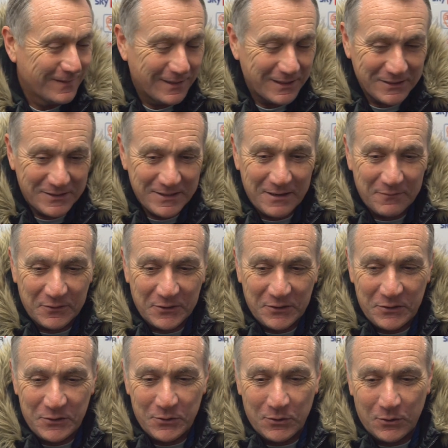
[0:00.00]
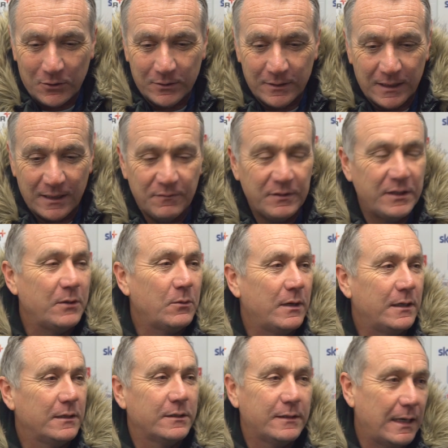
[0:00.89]
It's never in the order that everybody
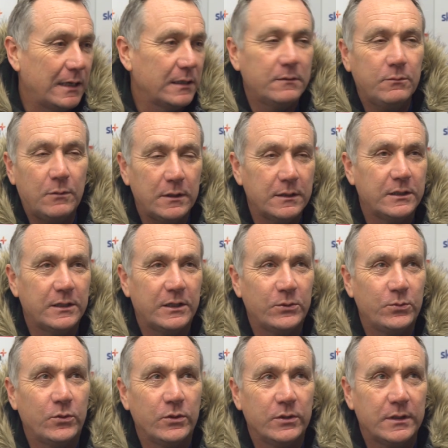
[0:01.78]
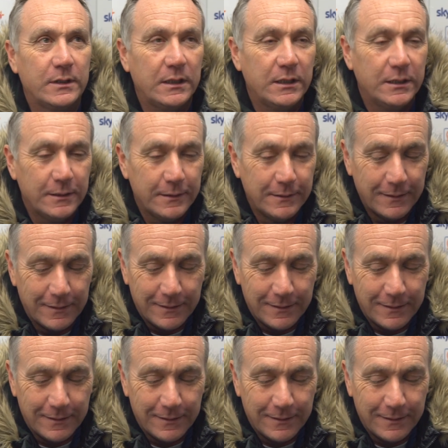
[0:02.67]
wants this.